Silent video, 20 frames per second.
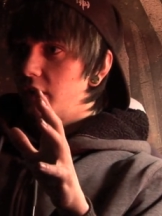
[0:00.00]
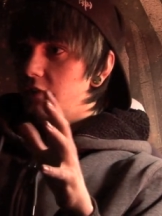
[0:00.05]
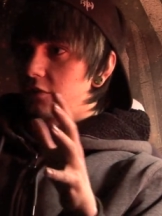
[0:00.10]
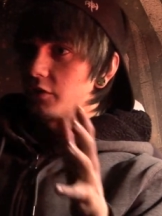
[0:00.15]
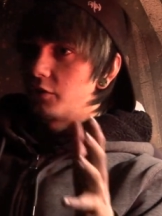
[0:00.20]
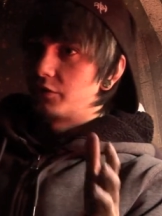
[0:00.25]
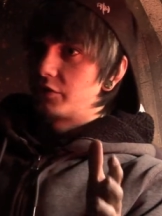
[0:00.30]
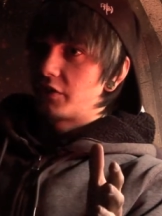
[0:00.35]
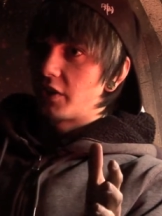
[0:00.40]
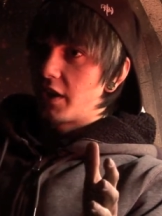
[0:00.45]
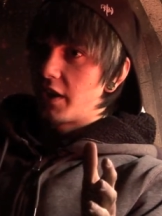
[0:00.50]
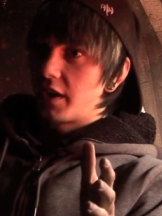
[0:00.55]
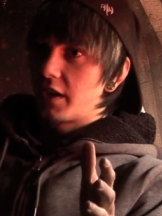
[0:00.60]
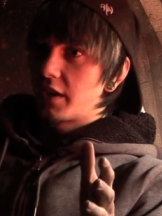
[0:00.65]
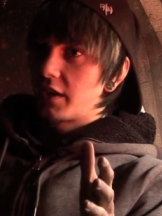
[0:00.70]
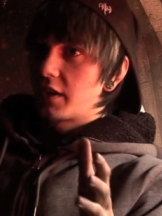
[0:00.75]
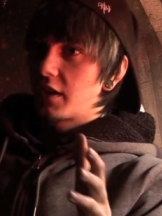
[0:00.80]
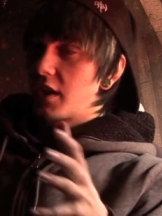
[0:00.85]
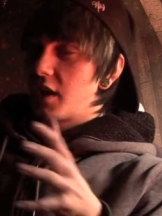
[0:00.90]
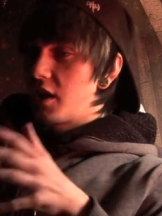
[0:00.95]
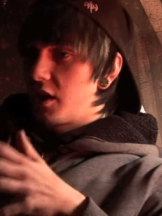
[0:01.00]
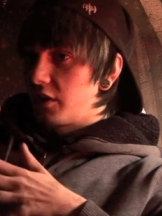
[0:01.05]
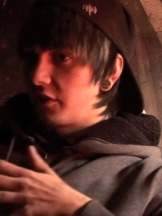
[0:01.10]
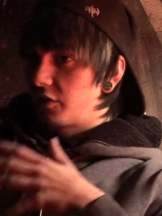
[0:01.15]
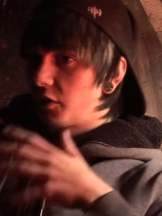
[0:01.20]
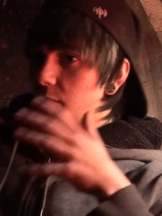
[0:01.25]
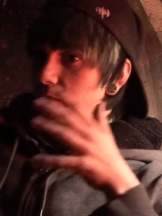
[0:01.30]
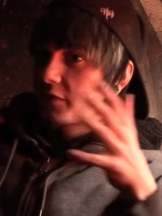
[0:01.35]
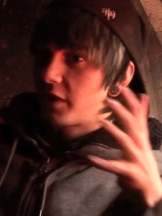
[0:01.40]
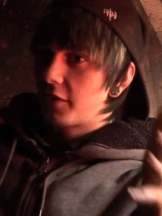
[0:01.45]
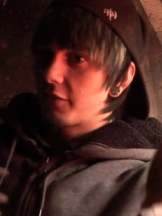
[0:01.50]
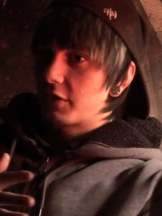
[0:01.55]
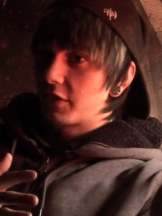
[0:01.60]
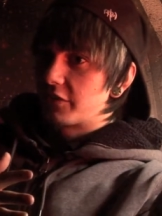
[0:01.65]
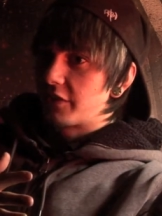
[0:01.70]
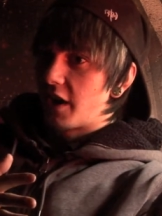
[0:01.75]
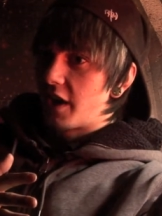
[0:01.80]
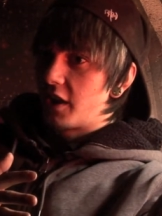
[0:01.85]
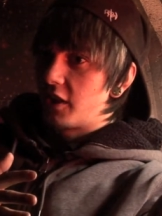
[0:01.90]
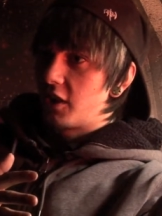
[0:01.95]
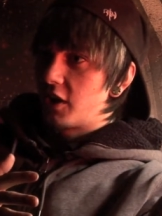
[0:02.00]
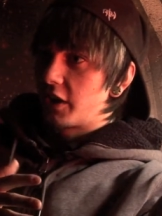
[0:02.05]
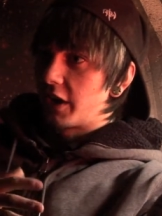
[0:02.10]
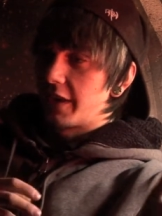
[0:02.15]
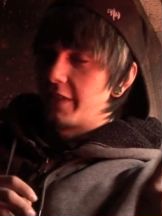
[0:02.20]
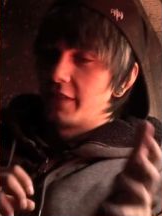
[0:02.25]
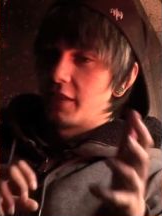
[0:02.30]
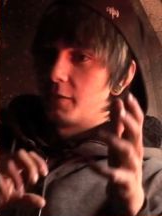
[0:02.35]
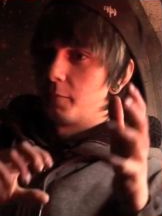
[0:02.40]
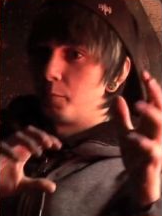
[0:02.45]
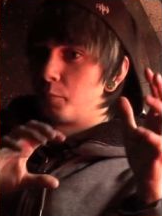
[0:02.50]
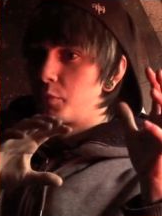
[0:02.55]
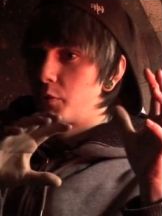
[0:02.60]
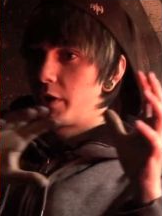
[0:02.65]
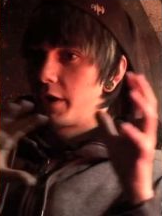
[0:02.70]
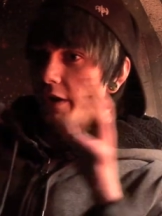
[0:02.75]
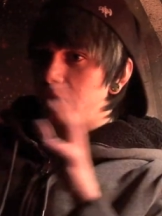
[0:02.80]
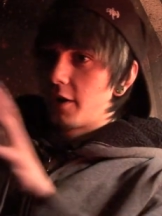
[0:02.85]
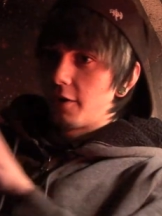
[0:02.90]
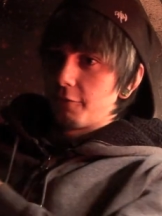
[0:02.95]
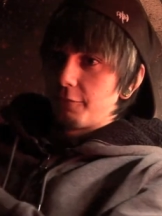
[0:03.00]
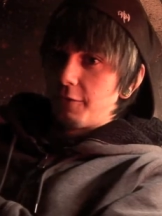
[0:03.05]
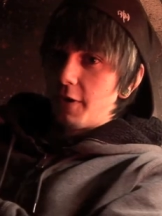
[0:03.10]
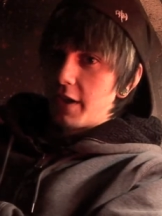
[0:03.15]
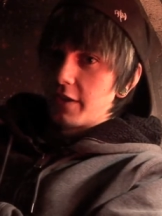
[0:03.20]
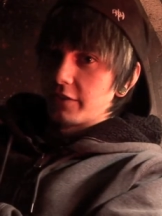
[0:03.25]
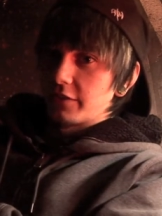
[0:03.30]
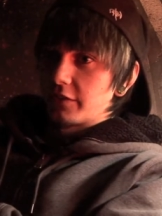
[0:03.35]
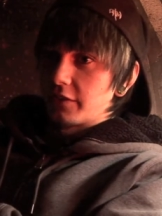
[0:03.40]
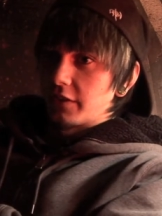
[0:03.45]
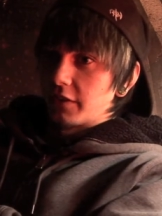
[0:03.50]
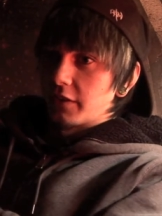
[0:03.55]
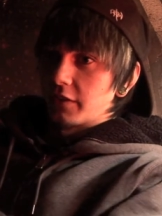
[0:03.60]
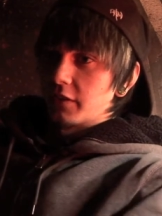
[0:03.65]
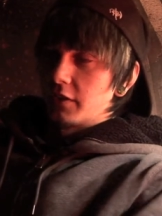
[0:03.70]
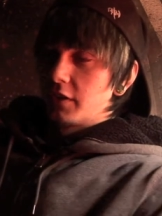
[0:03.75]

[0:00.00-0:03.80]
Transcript: so say someone's having a dialogue and then a breakout fight scene,